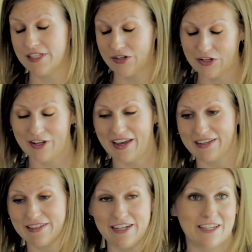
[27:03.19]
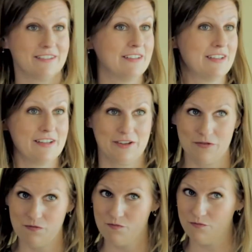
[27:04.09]
serial casting.
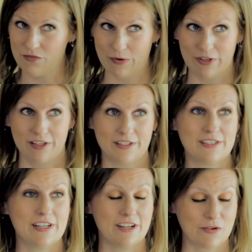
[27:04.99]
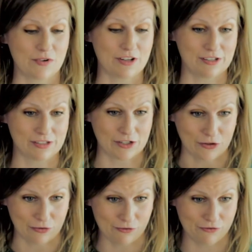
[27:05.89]
Maybe a little standing will
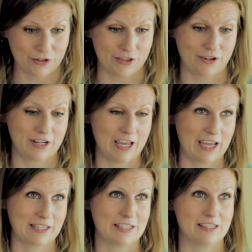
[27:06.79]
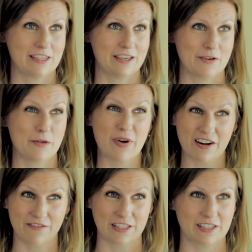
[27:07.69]
also further enhance the
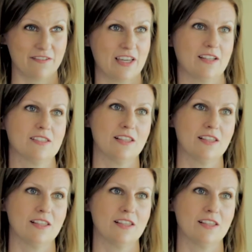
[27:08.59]
benefits of that.